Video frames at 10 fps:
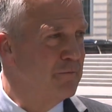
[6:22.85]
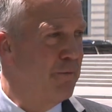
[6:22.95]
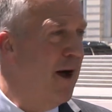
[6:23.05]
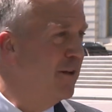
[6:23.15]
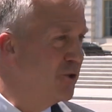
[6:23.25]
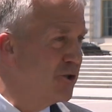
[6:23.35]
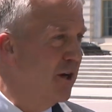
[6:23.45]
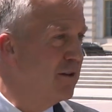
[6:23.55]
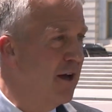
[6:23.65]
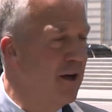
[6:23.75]
Biden
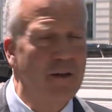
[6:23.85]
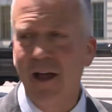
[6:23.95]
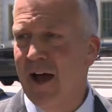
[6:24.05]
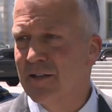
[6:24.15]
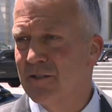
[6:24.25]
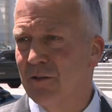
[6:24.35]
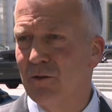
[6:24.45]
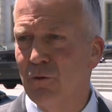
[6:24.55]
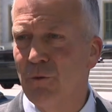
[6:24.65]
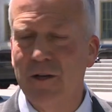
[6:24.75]
shut down Alaska
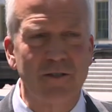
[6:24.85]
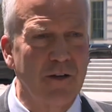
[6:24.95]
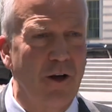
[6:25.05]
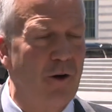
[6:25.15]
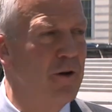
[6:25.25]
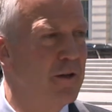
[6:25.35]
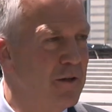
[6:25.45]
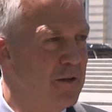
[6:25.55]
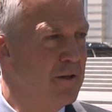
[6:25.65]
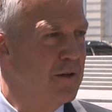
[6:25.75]
2 weeks ago,
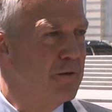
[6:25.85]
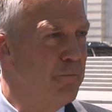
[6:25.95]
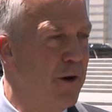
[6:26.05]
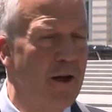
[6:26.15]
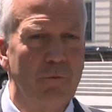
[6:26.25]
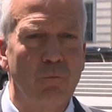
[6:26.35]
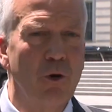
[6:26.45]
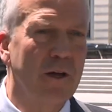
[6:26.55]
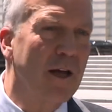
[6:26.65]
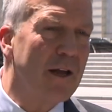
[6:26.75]
but
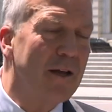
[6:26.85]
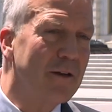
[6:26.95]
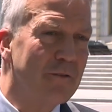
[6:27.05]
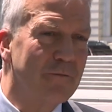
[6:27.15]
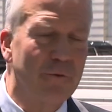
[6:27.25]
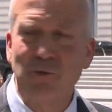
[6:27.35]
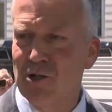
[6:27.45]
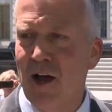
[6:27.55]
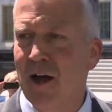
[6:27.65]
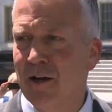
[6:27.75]
we'll get it from
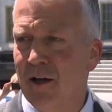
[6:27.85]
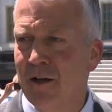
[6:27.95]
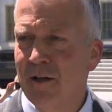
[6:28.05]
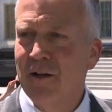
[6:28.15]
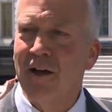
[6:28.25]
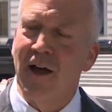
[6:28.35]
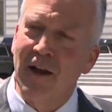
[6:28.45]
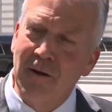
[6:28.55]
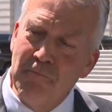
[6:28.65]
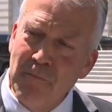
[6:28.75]
China
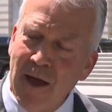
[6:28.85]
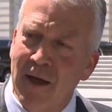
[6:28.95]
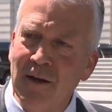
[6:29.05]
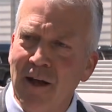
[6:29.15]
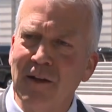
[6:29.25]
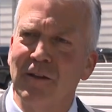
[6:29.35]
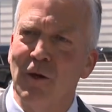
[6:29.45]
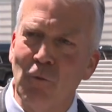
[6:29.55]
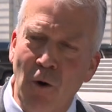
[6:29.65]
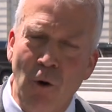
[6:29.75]
on a mandate
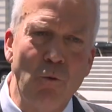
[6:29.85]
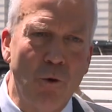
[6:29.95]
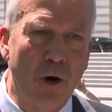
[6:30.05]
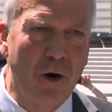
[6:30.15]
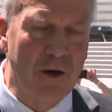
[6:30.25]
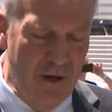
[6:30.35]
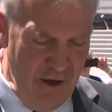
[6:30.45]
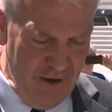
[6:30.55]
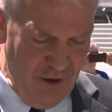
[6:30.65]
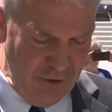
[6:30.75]
that won't work,
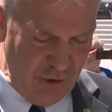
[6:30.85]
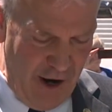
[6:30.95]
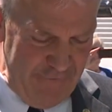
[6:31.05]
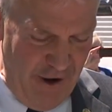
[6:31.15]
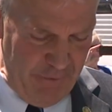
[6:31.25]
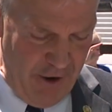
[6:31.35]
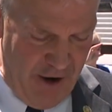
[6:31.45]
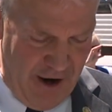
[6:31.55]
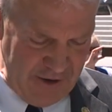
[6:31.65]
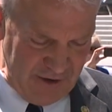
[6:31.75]
that'll drive up
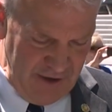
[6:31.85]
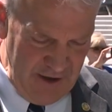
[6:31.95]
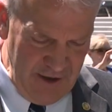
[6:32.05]
costs.